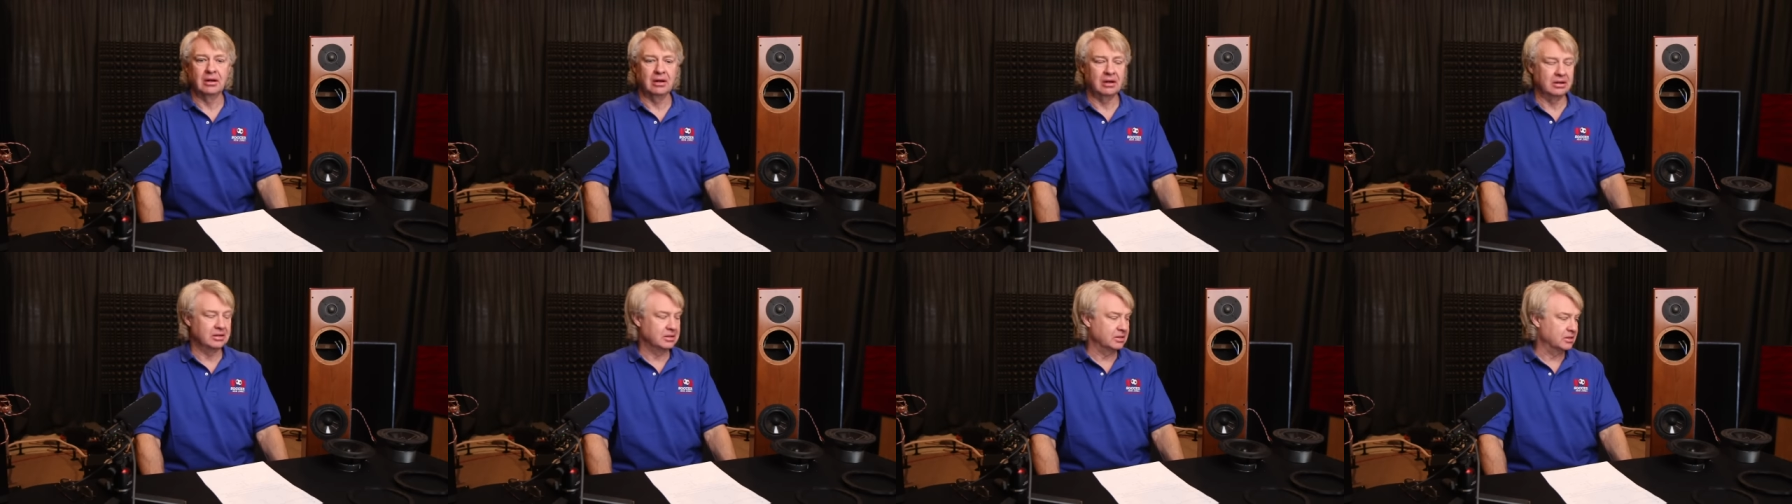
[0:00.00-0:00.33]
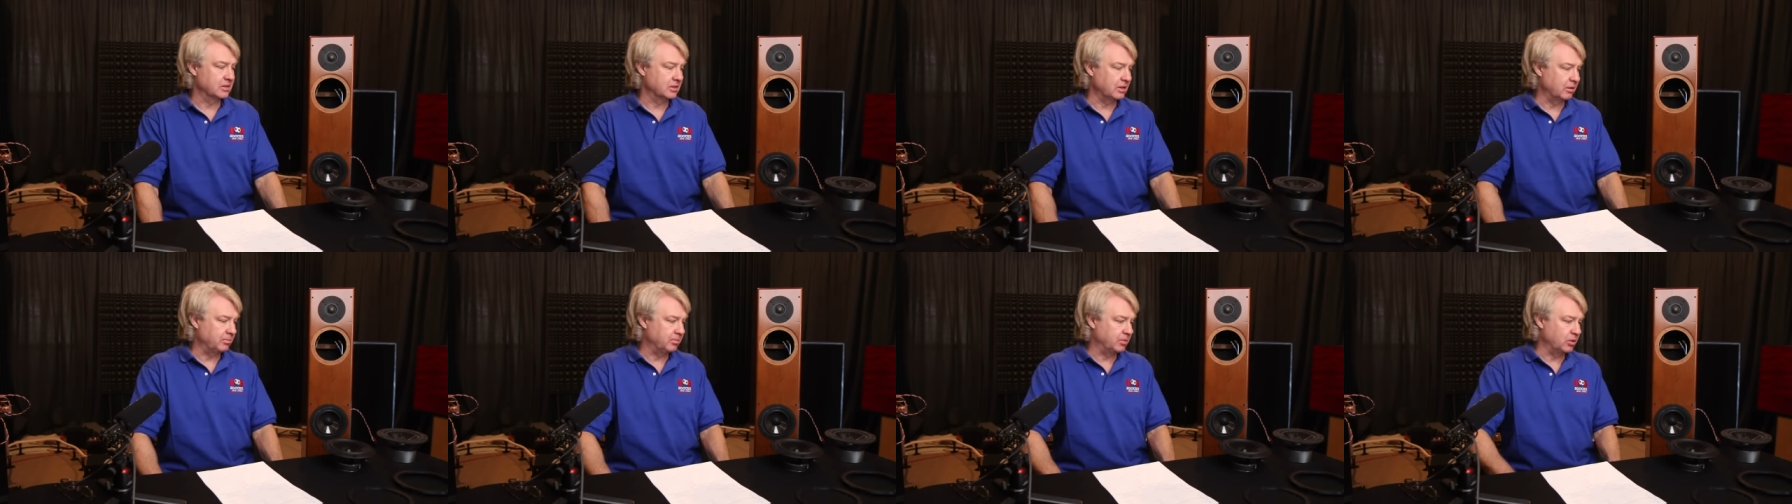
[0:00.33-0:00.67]
on
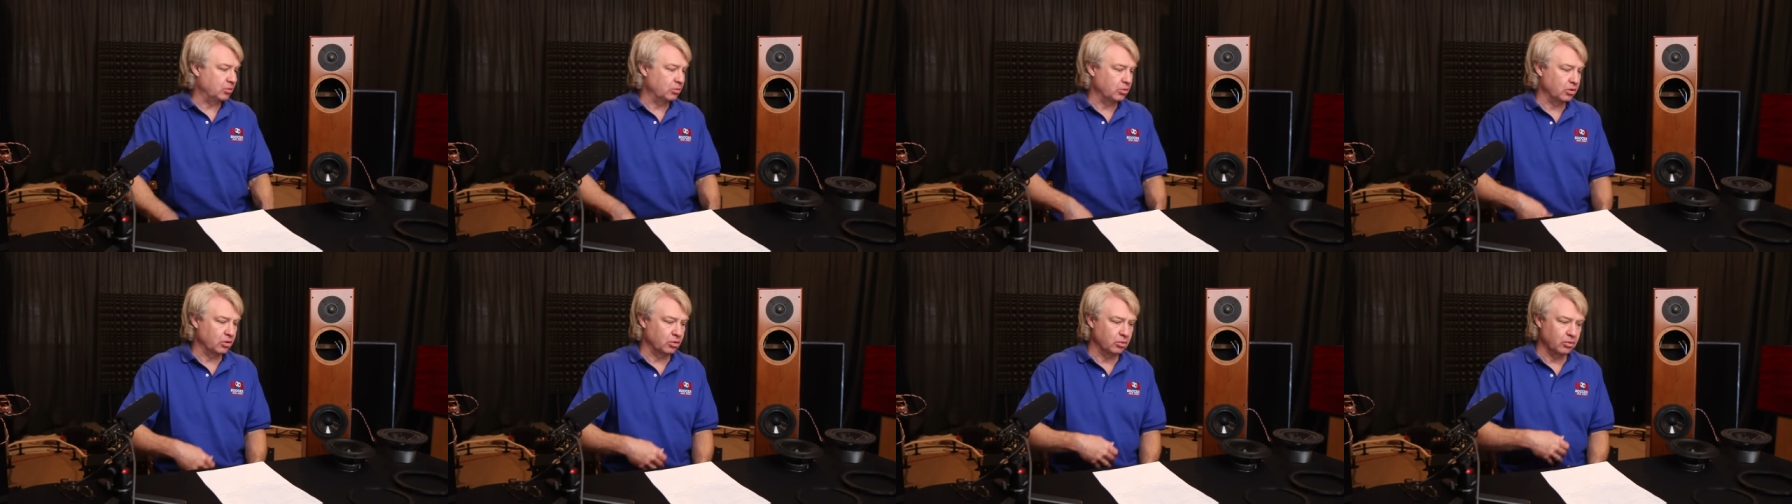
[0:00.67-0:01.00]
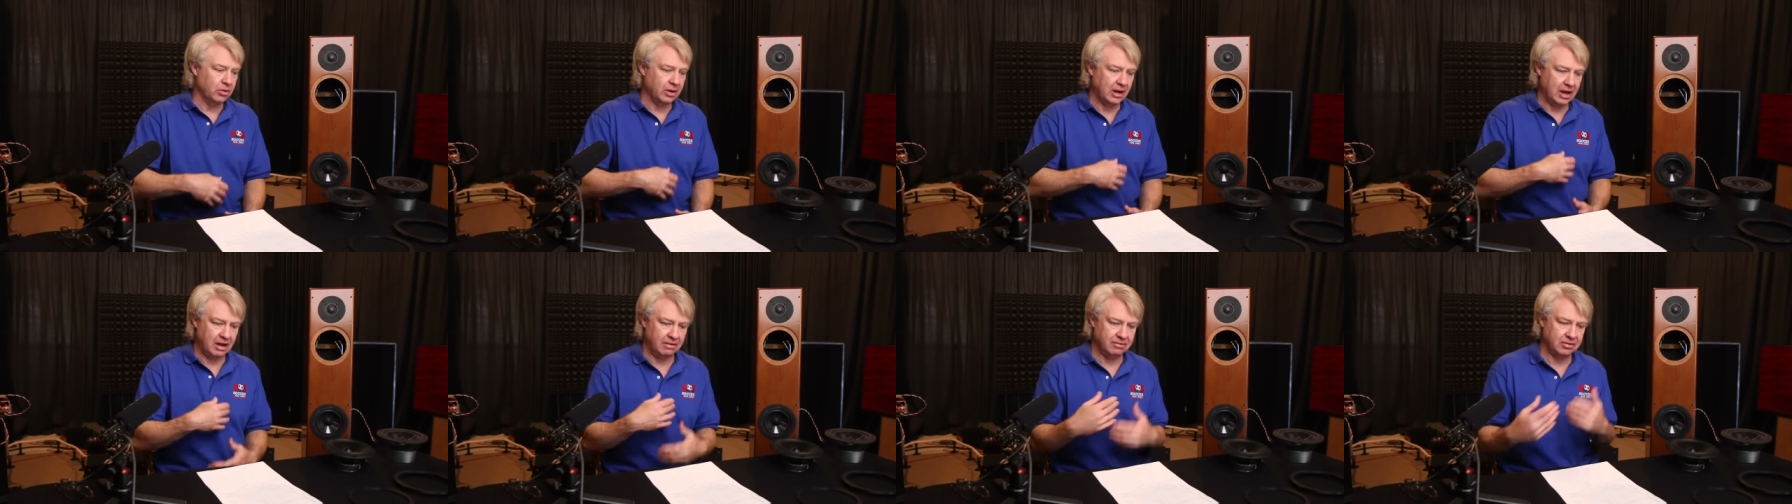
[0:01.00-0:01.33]
something where
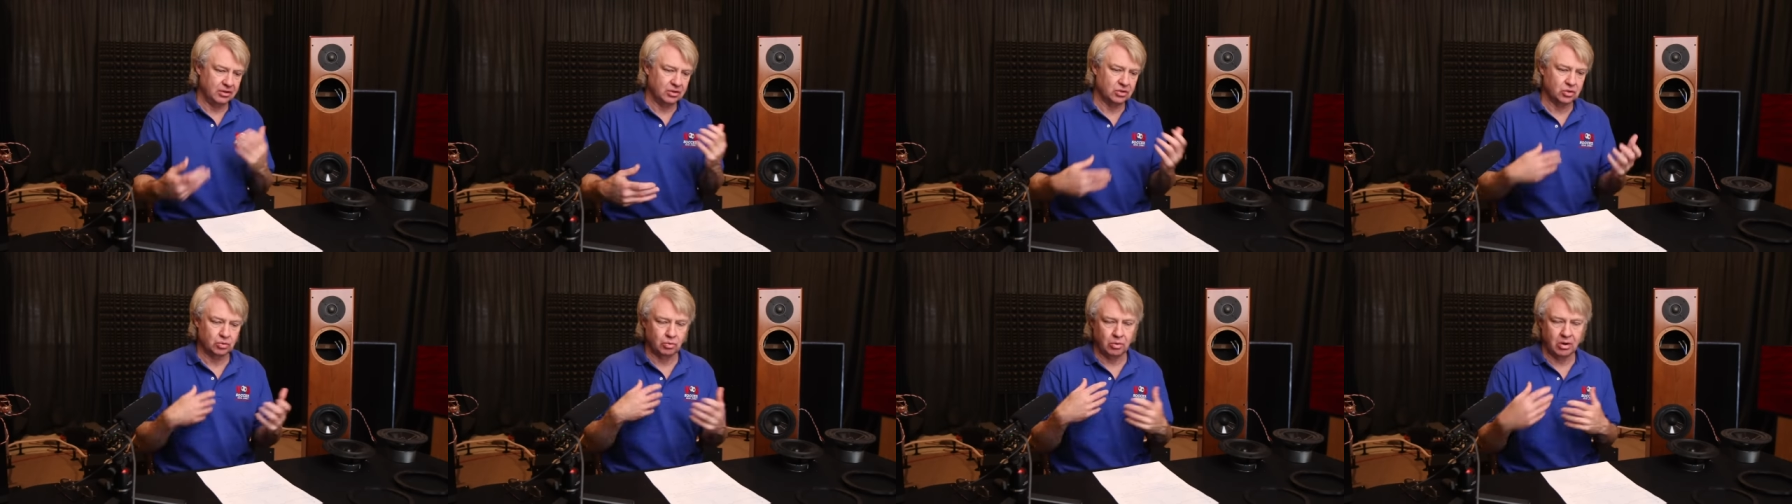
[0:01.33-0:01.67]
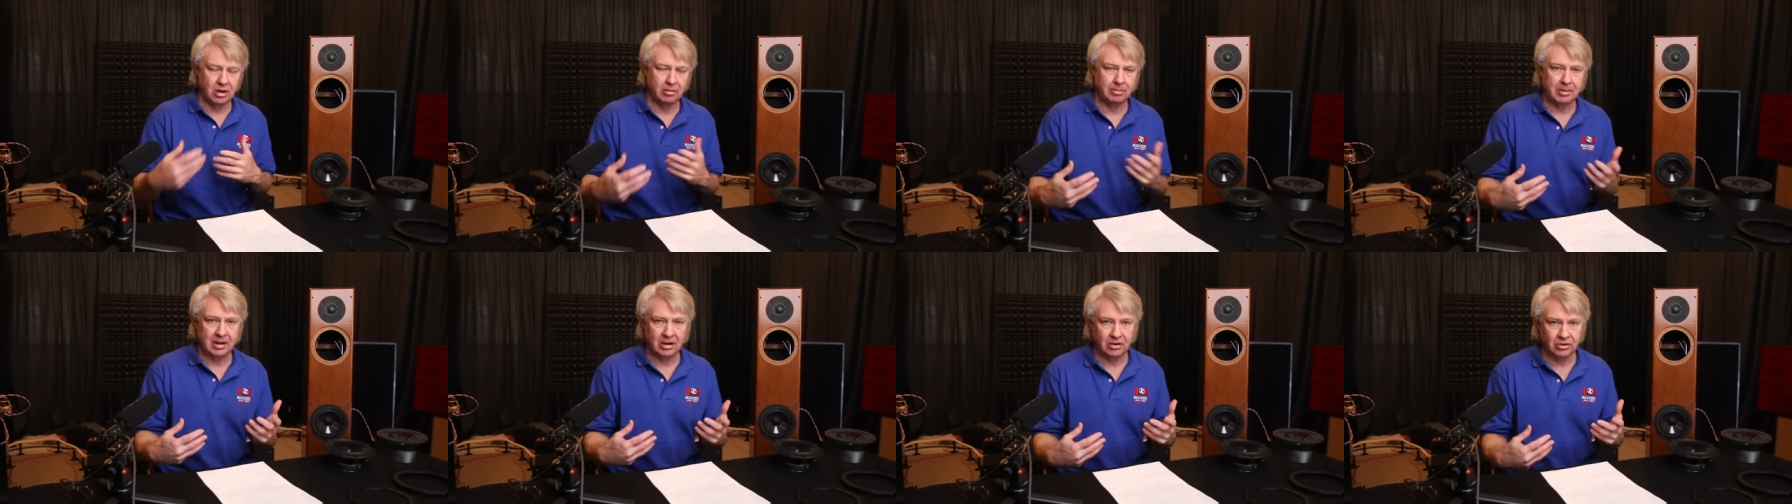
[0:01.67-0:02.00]
we're having to
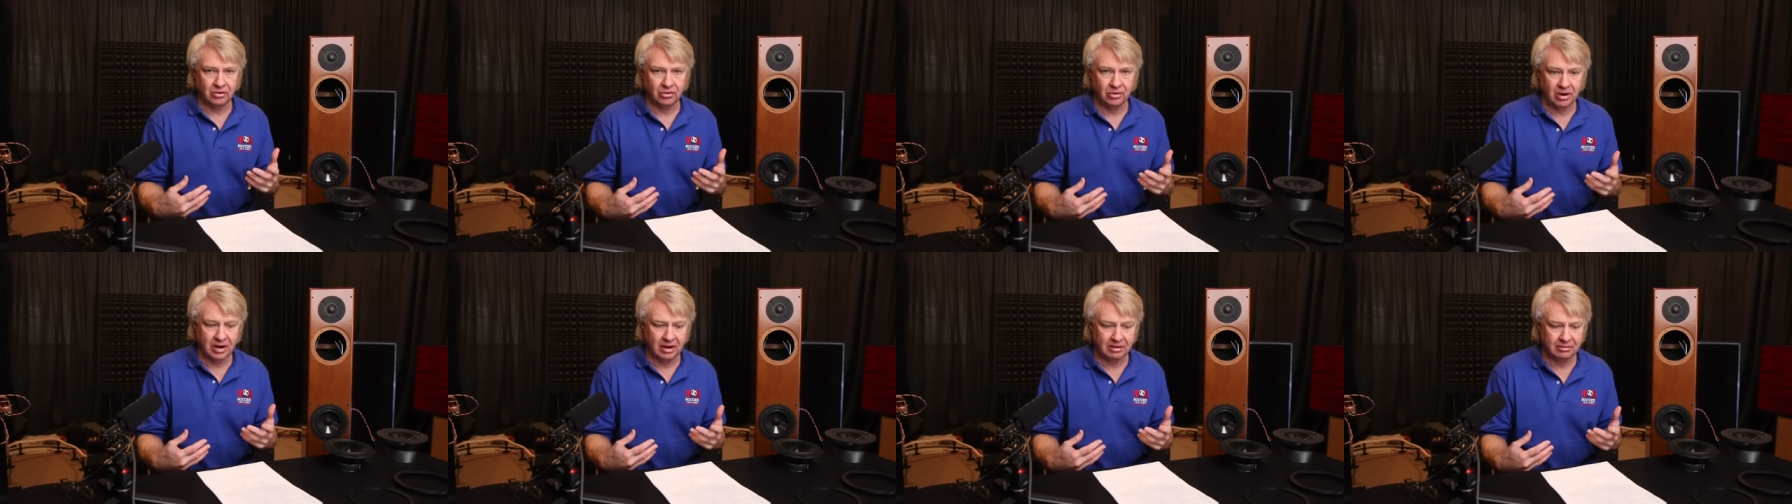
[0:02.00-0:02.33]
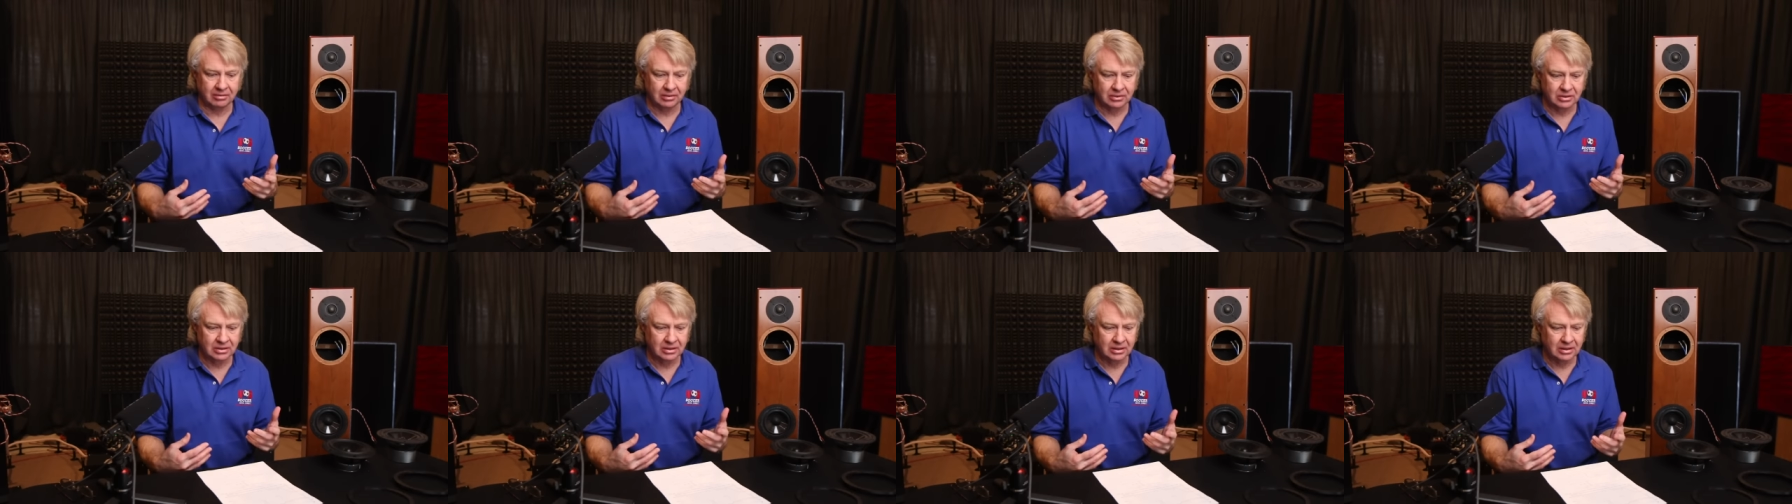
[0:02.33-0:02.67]
swap out
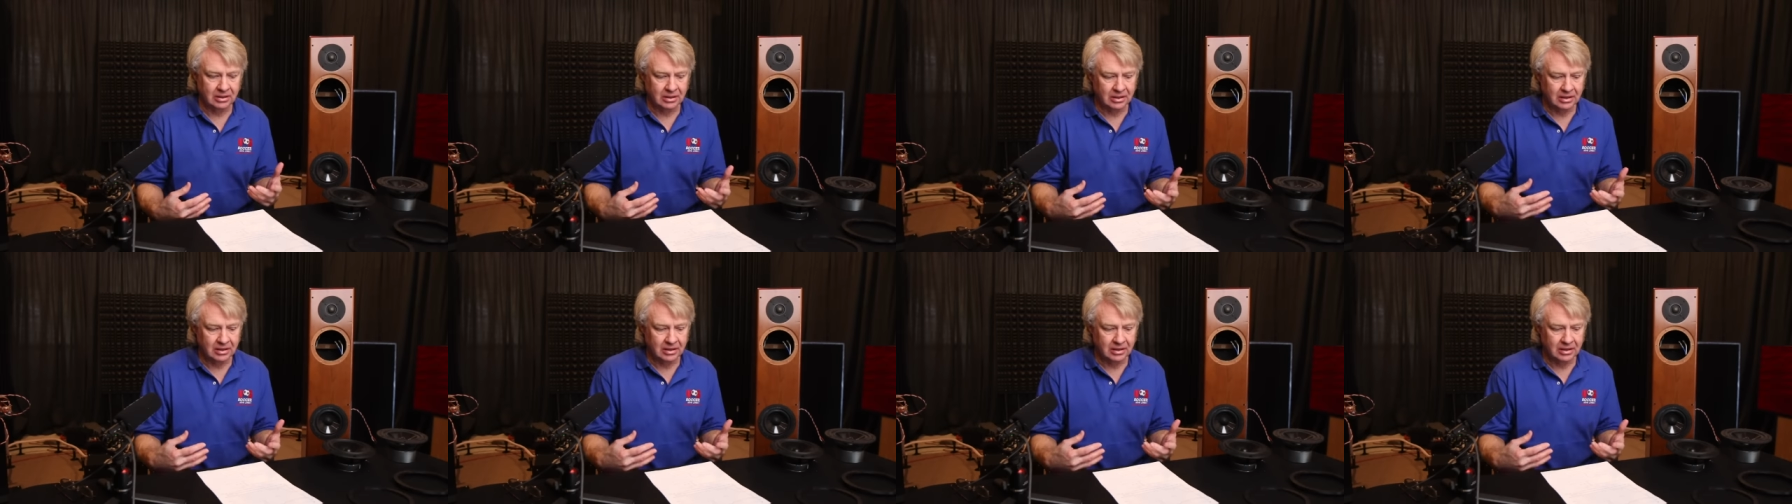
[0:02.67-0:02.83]
drivers